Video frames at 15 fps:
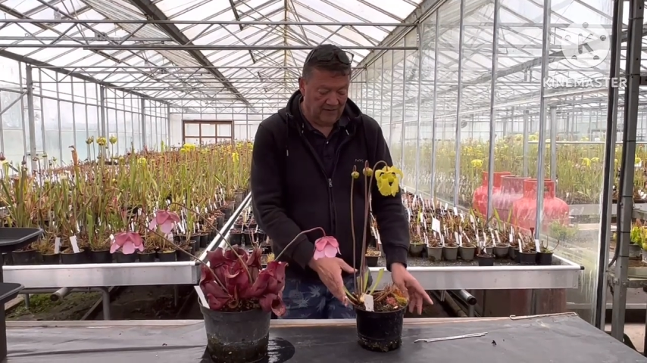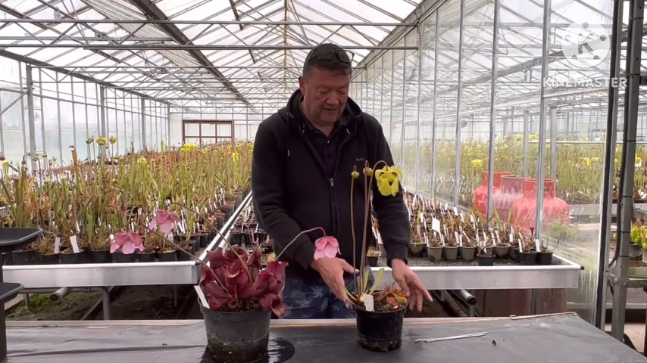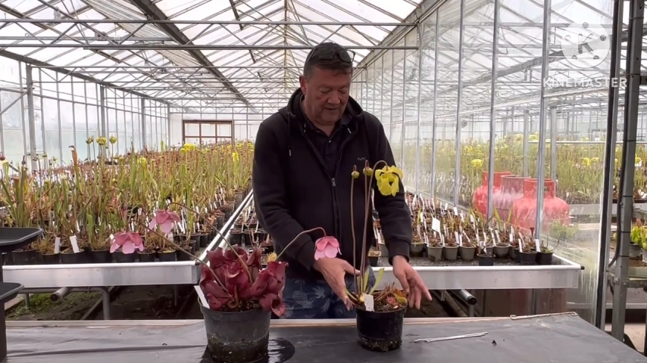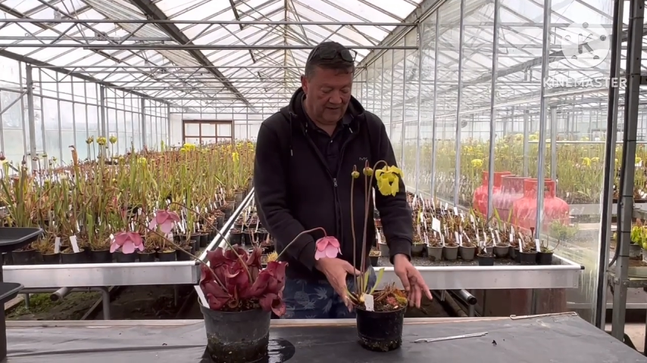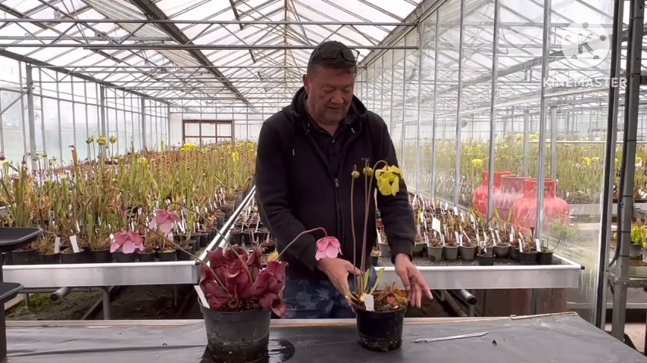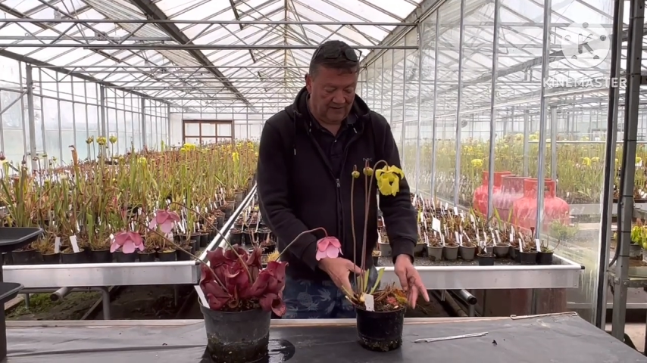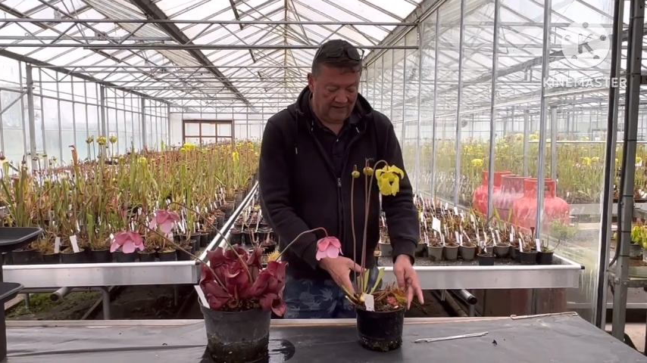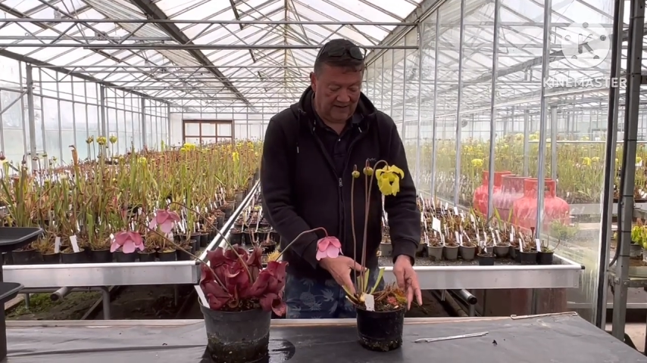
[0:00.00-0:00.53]

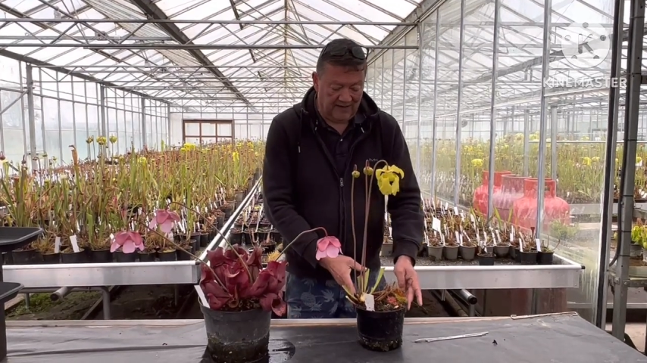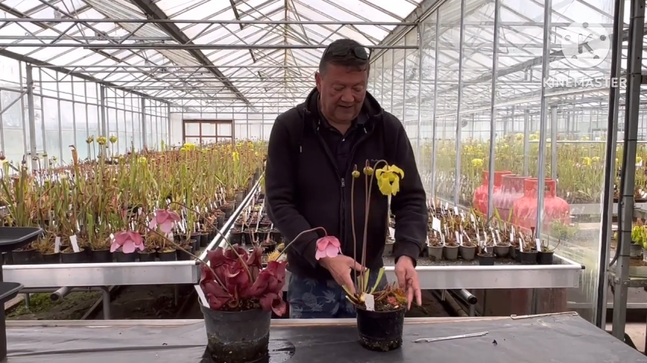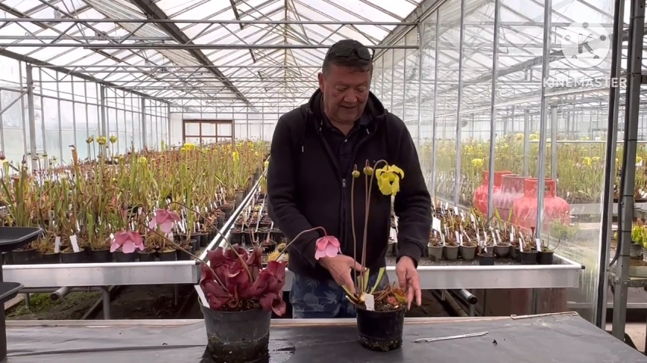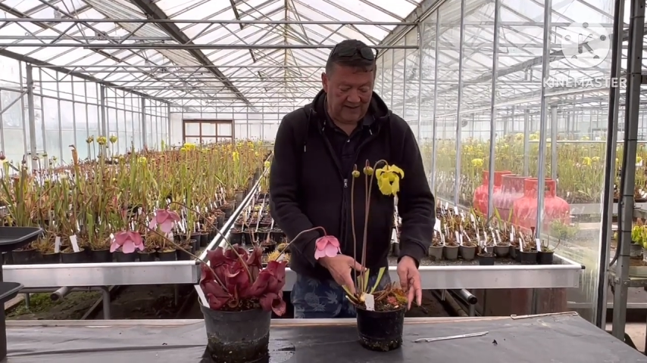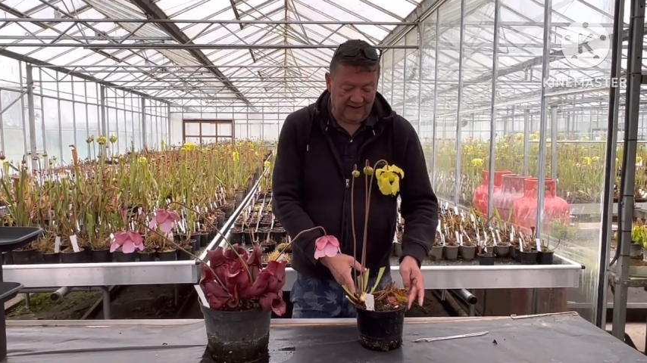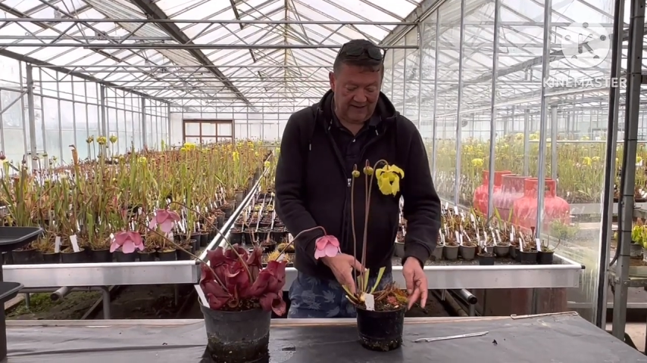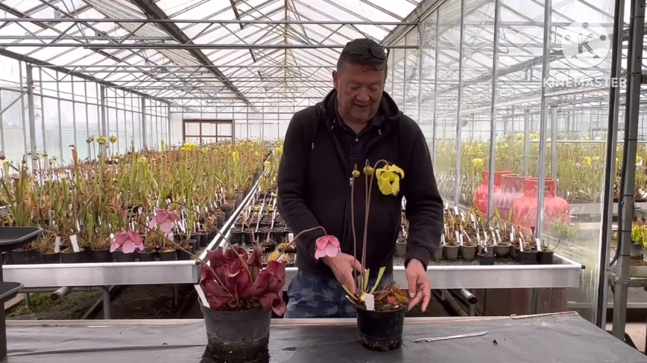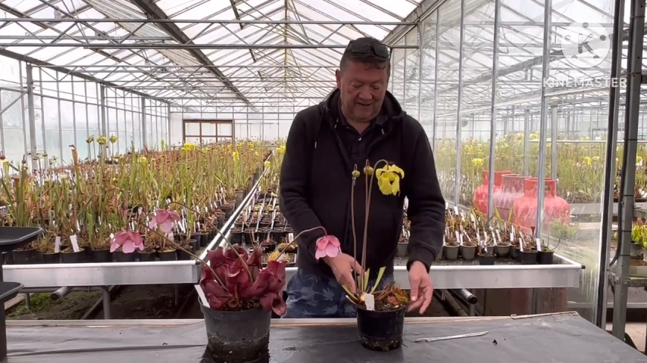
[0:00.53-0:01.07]
This
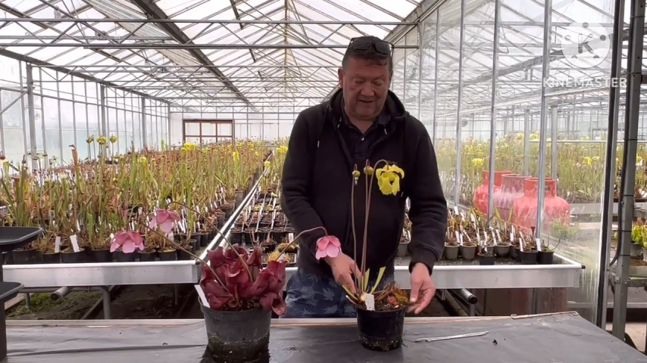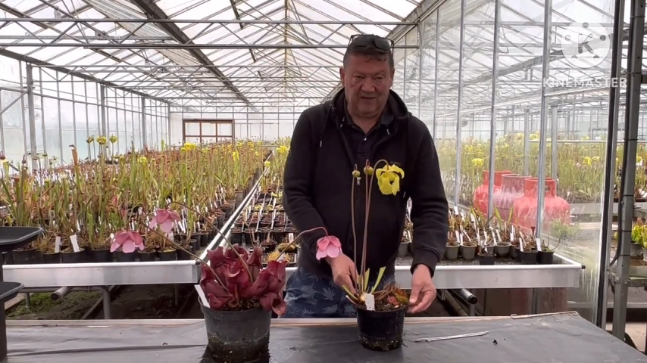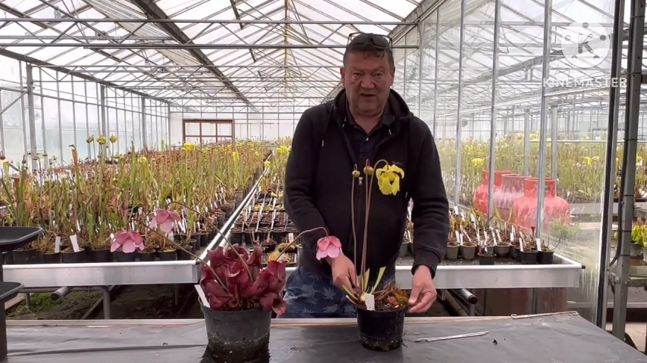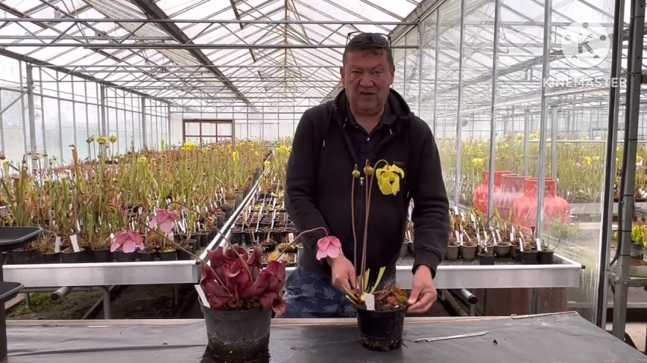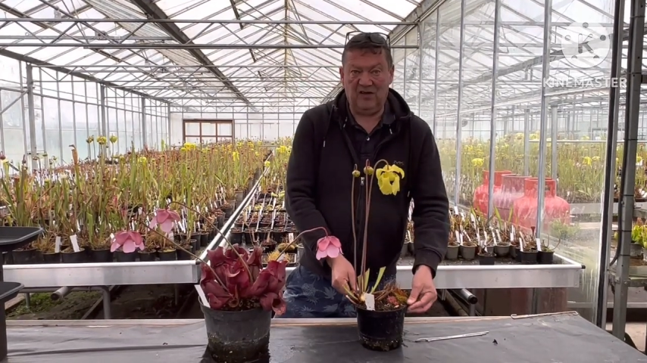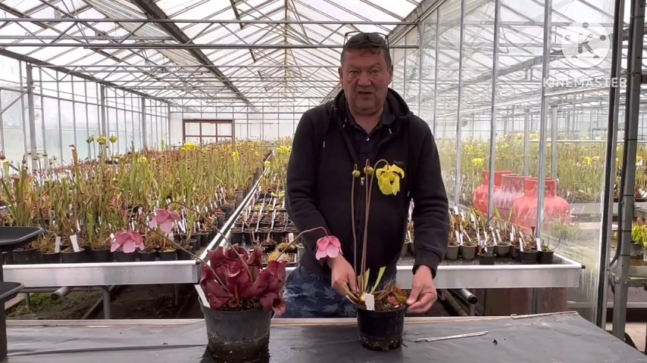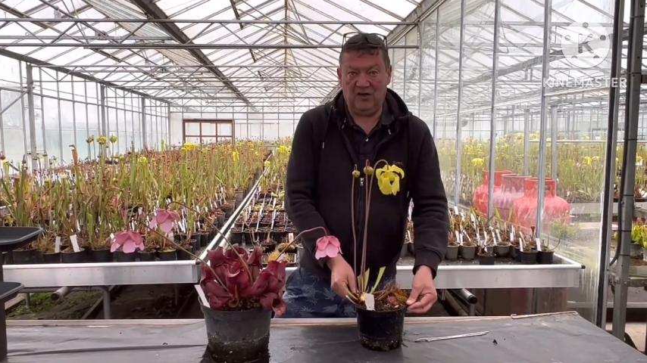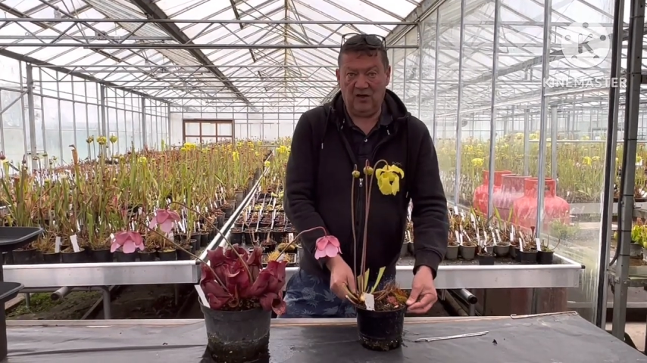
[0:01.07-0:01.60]
again is a
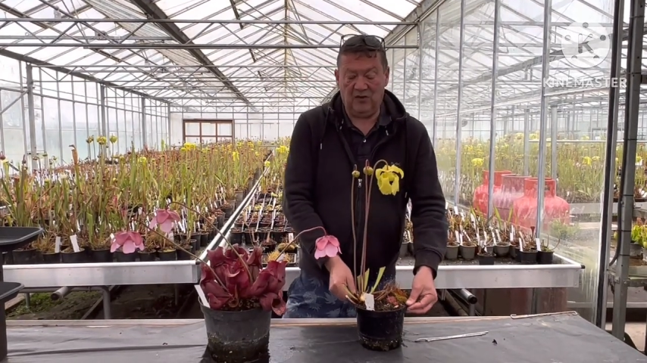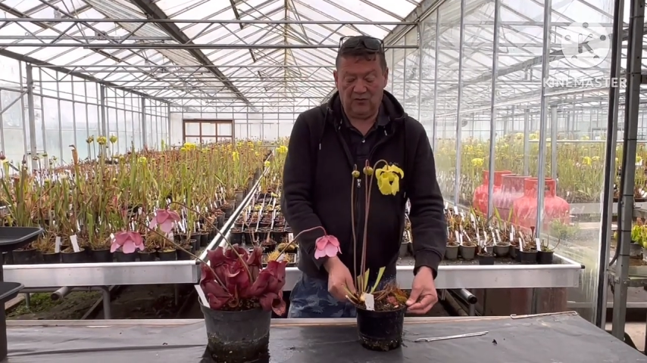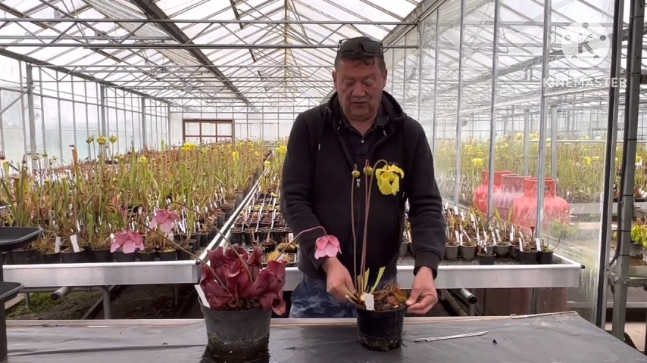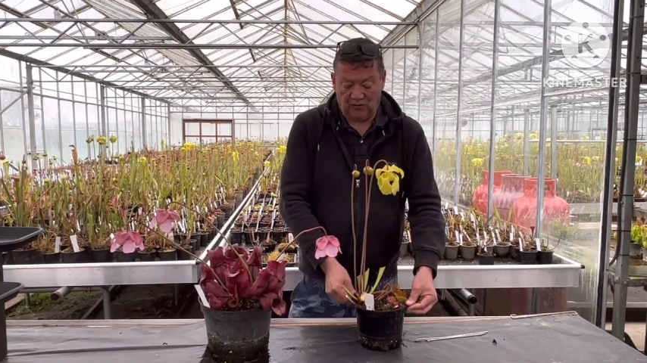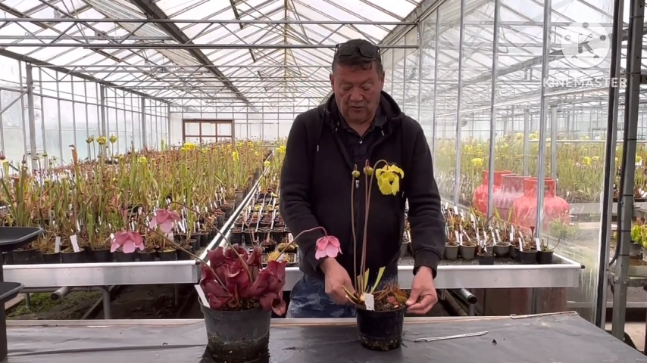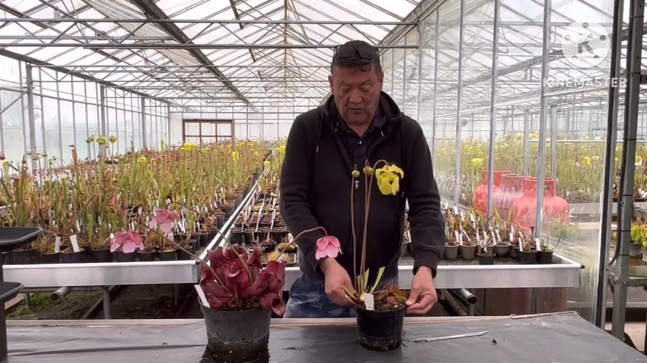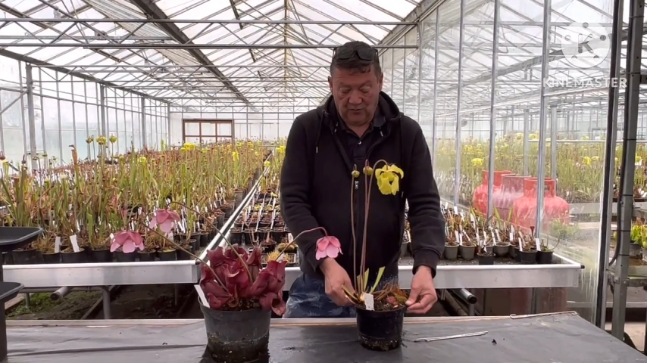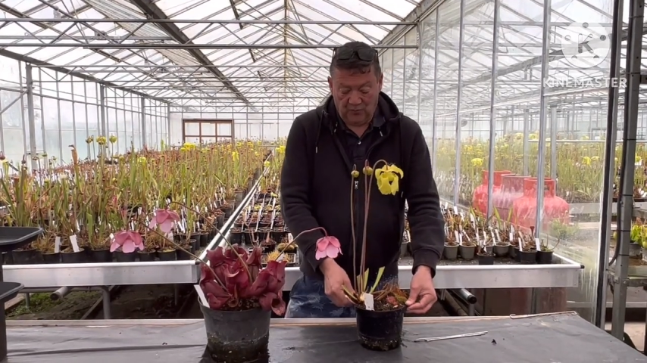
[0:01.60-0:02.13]
huge
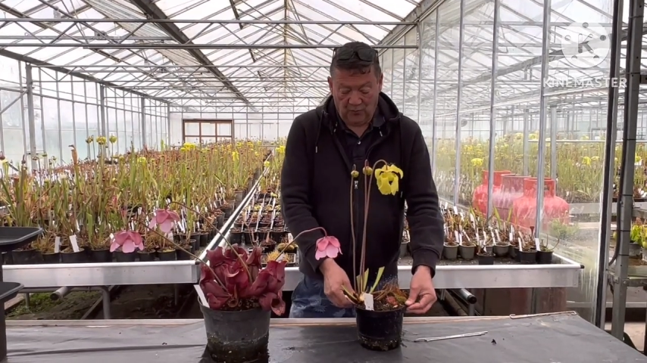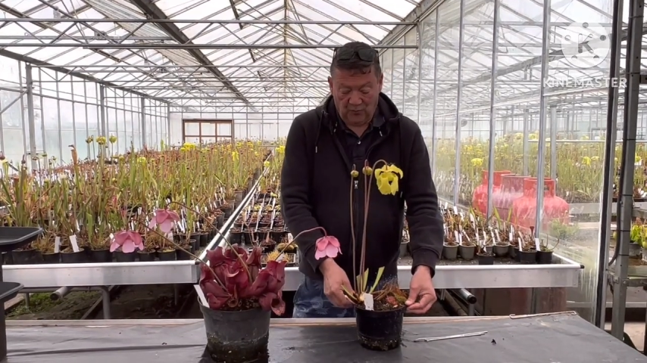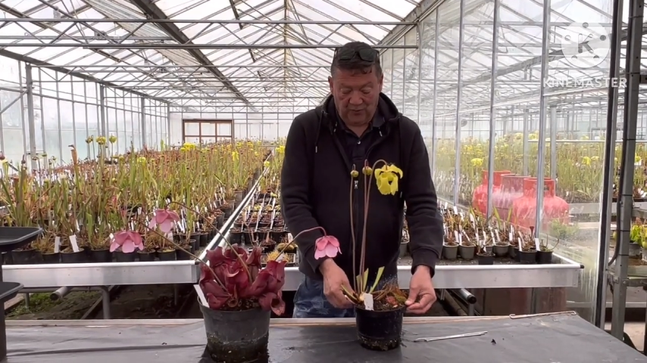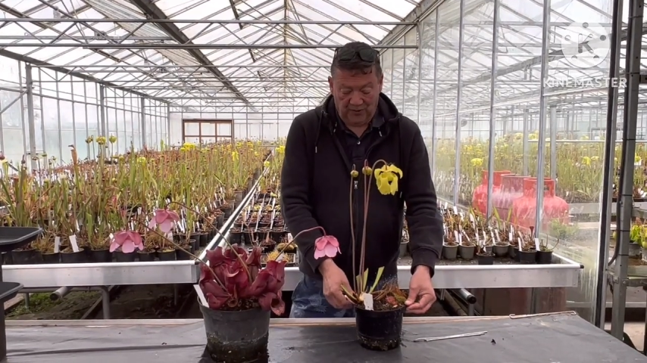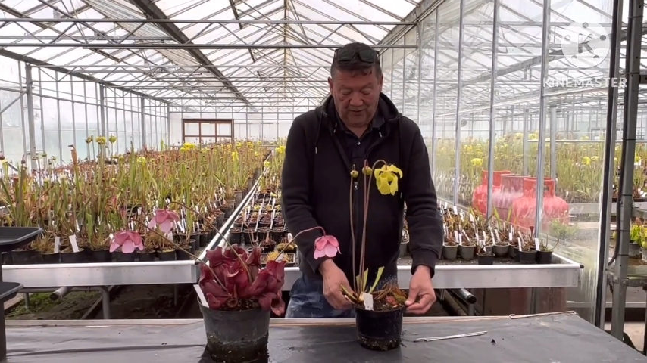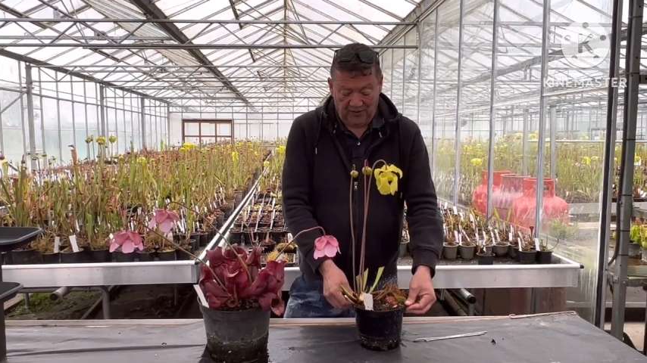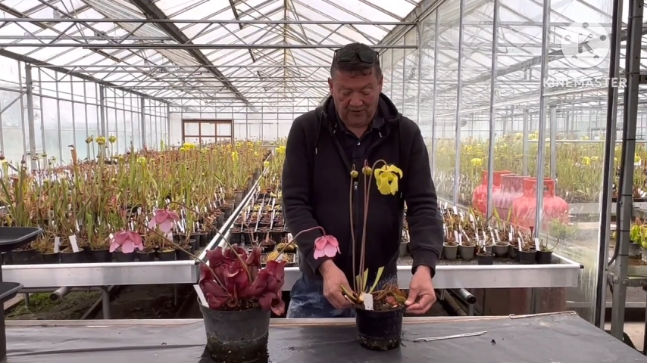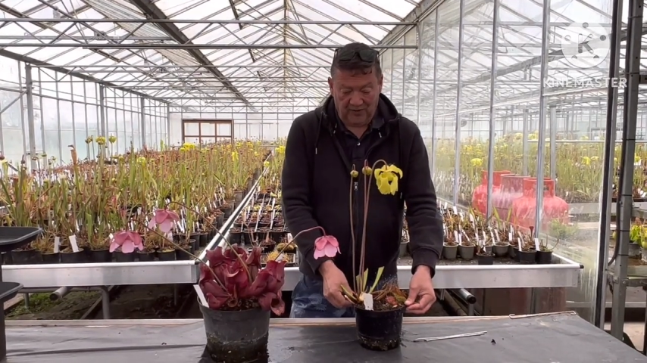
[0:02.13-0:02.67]
growing
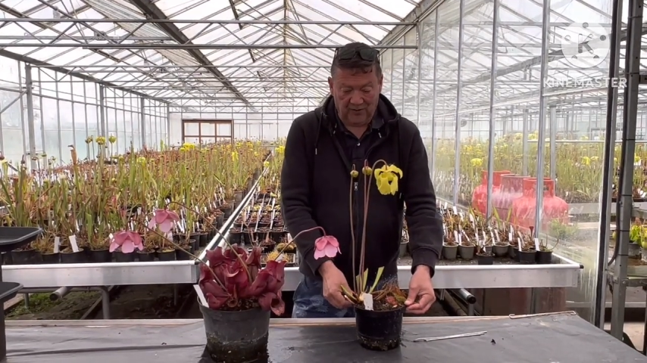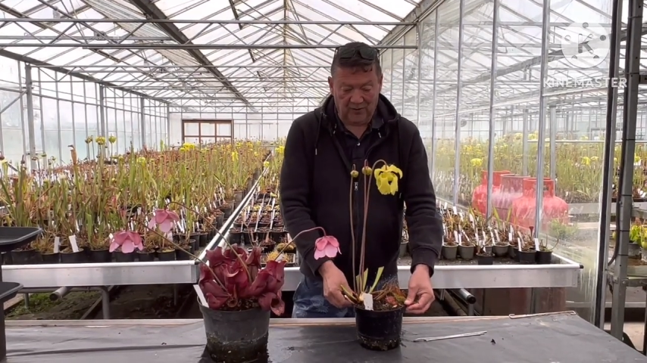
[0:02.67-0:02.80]
Morii,